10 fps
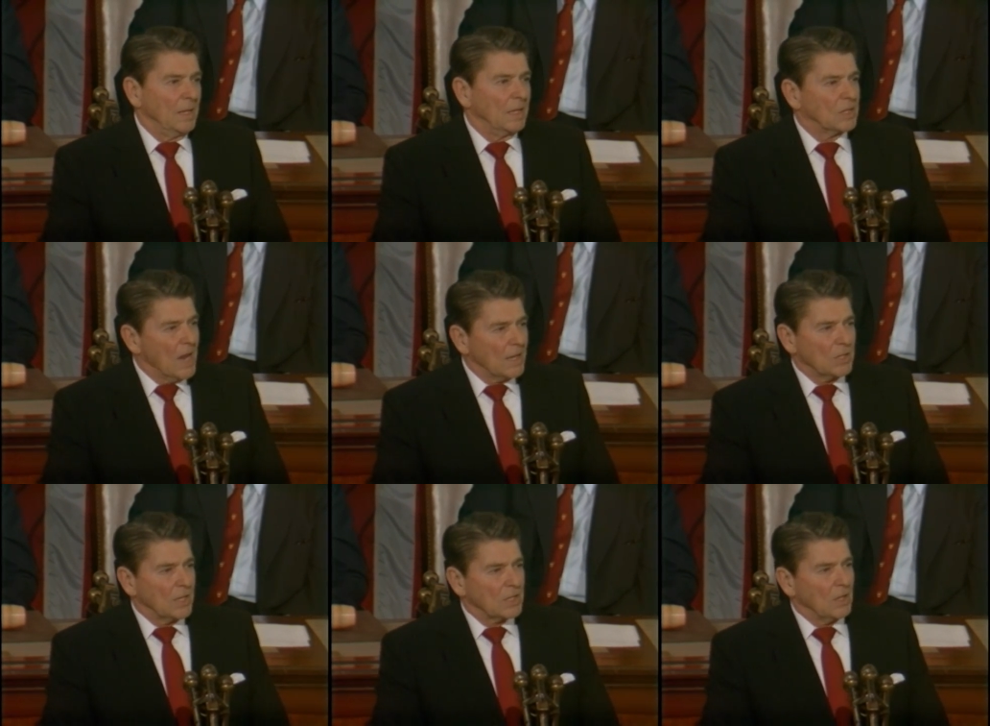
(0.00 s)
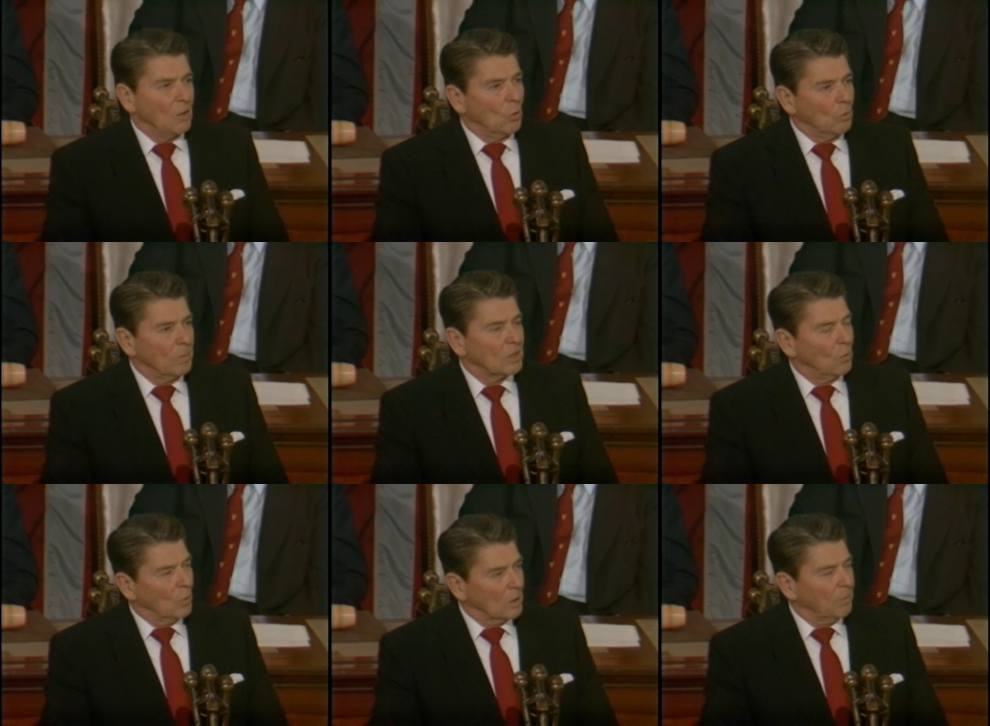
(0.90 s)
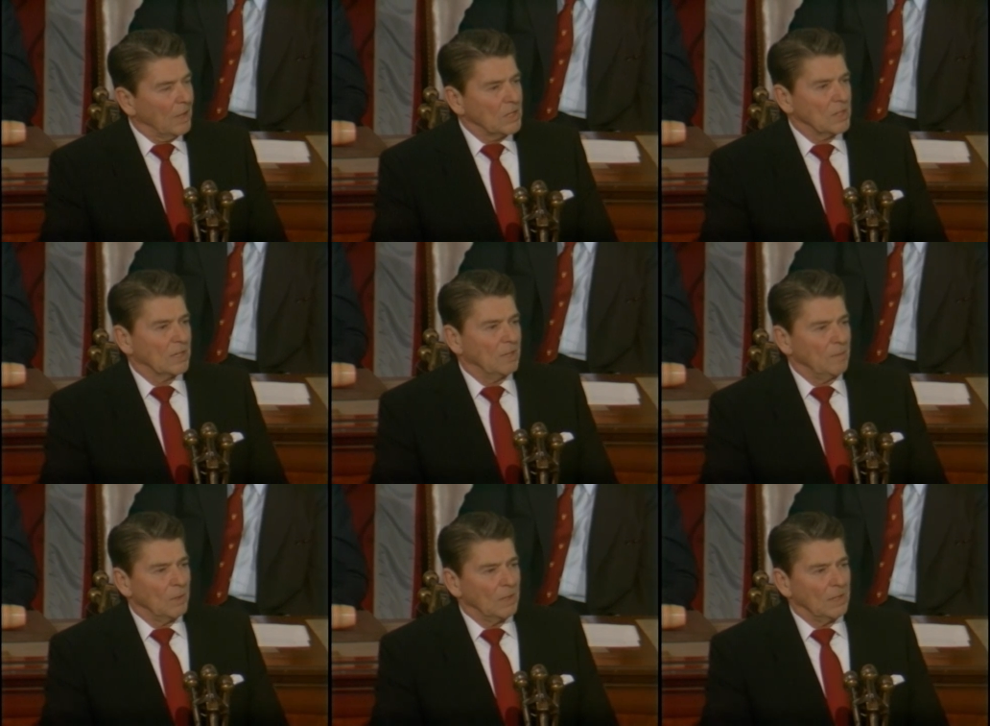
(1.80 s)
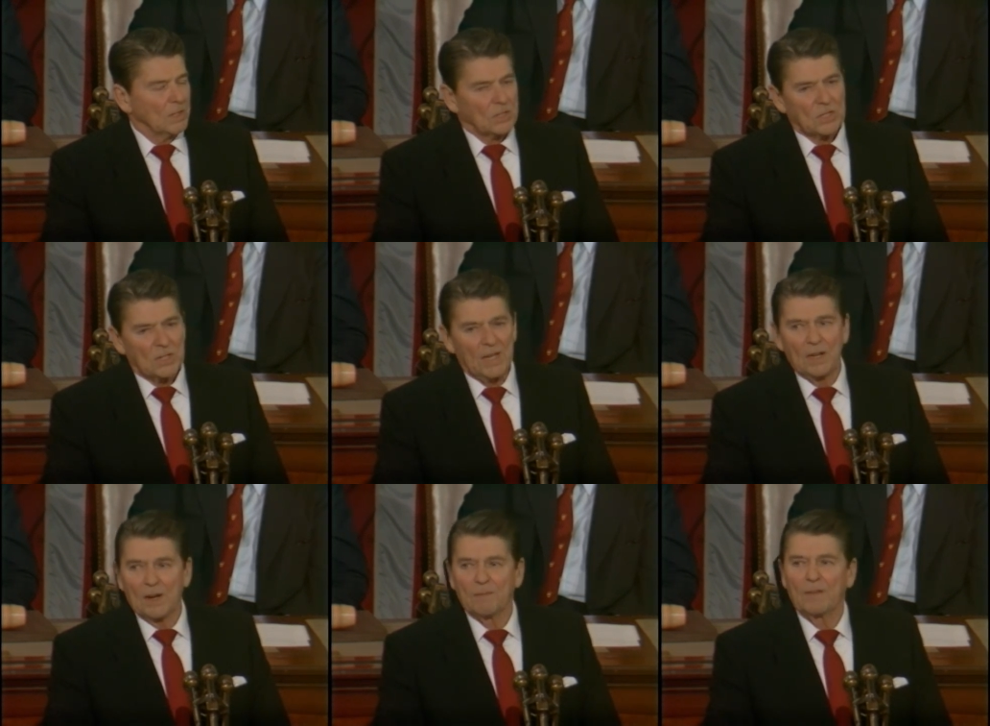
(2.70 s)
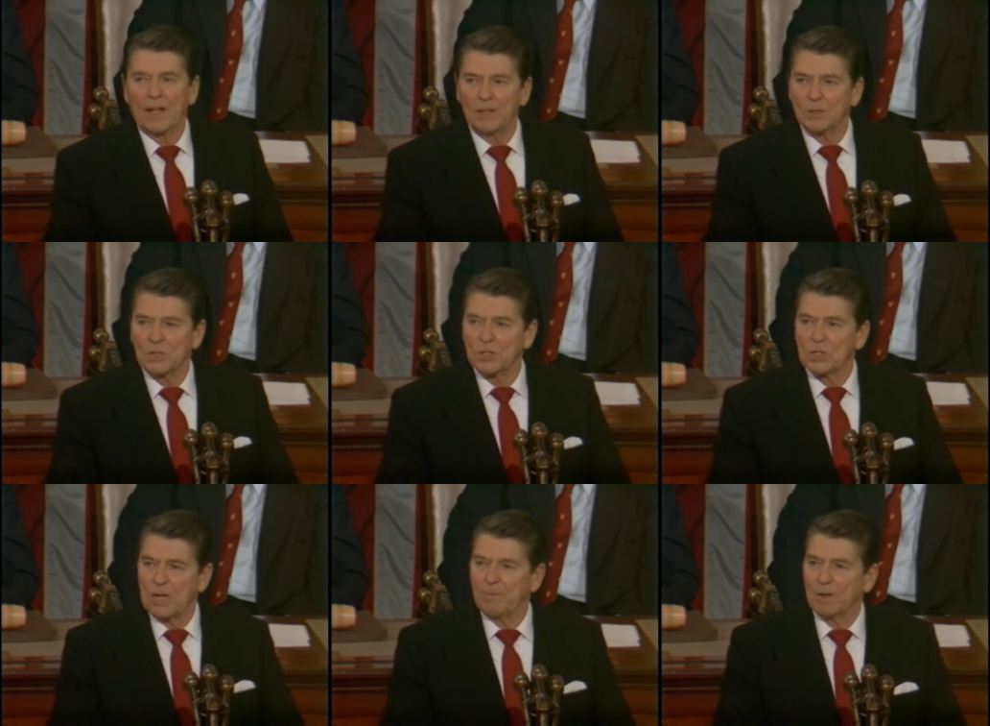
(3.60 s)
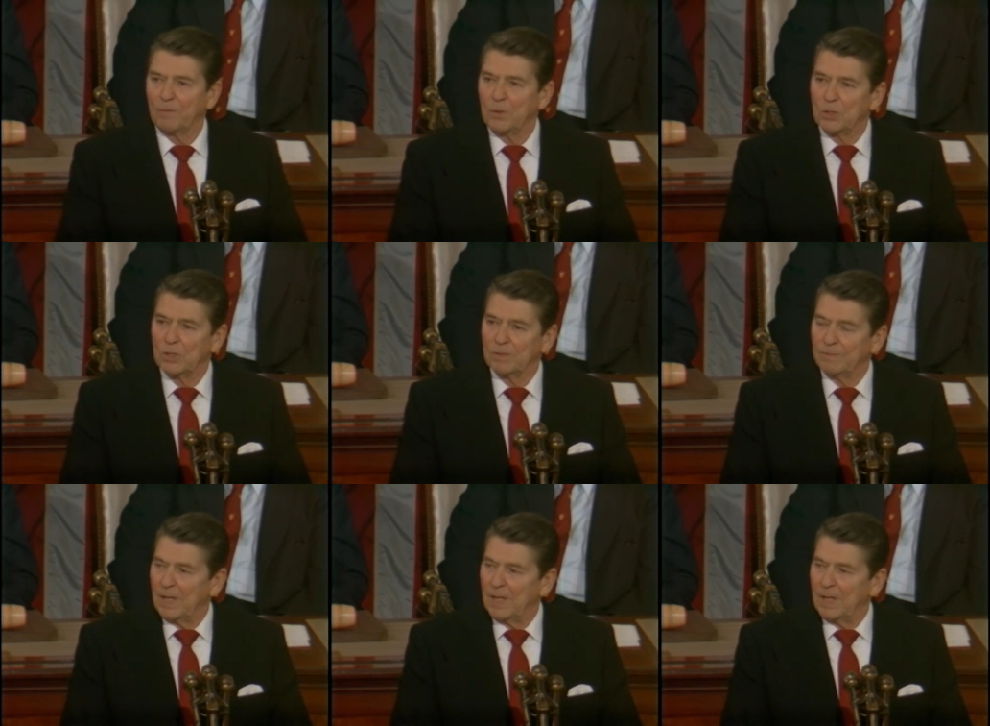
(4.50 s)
It's not just the home, but the workplace and community that sustain our values and shape our future.